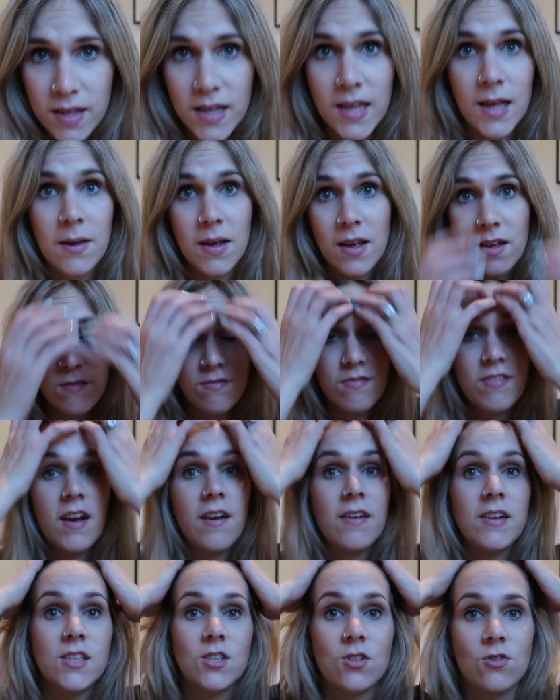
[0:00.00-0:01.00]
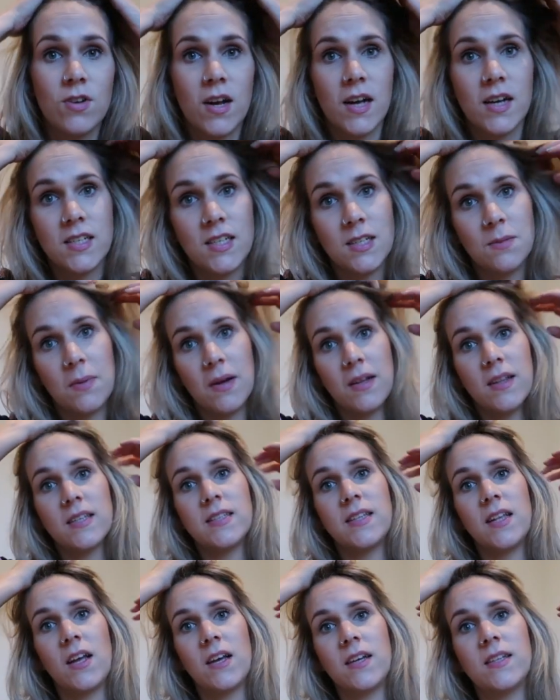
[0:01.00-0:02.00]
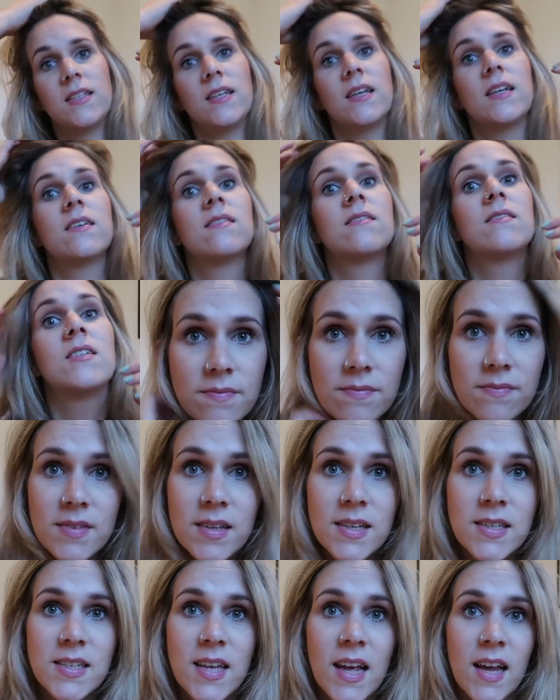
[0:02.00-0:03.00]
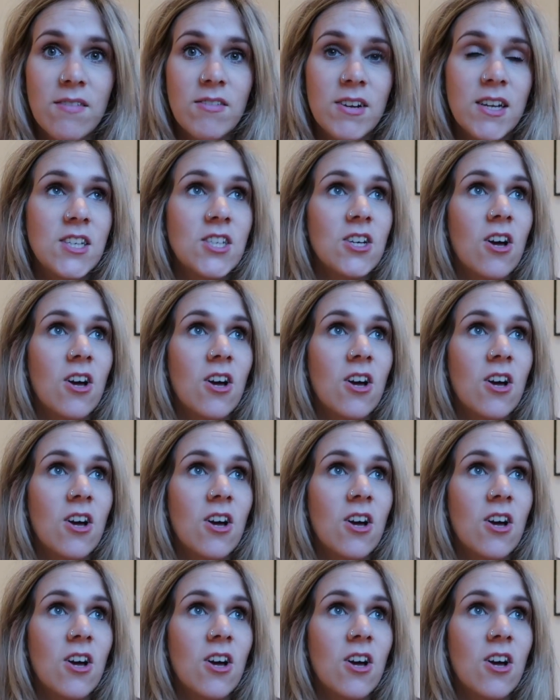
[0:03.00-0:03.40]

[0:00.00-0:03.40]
I keep getting very distracted by this lighting. It's getting really